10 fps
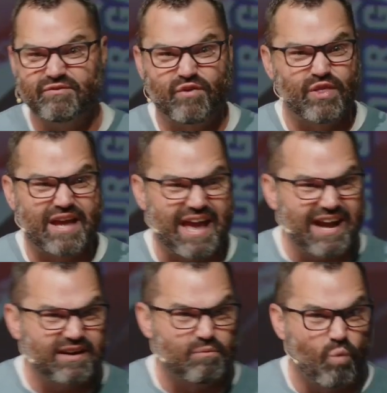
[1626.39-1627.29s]
for the
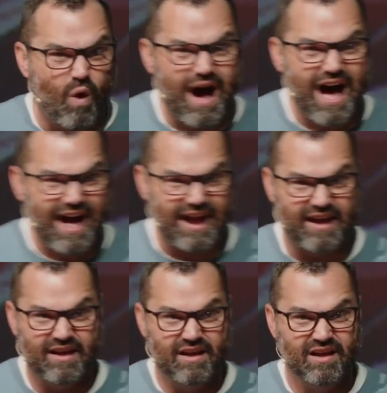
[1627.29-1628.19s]
kingdom. Why?
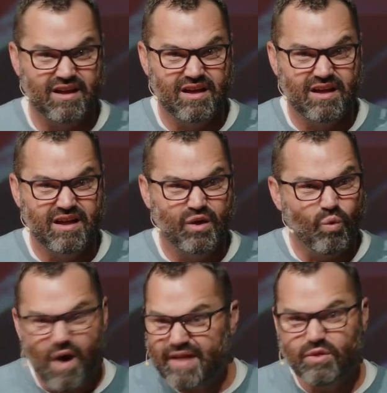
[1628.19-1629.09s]

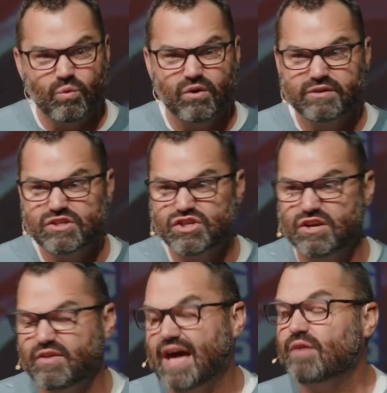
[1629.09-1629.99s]
Why in the world did she
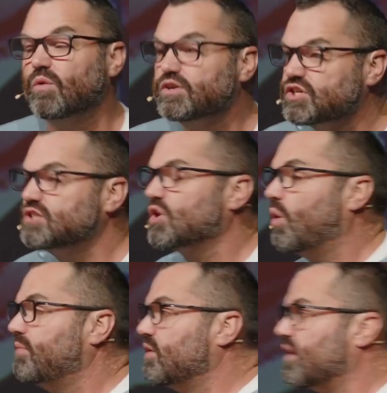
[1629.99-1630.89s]
do that? And what she
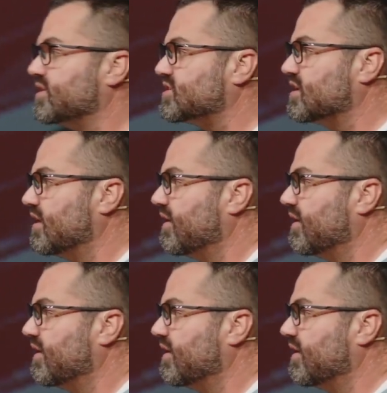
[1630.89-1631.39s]
told me was,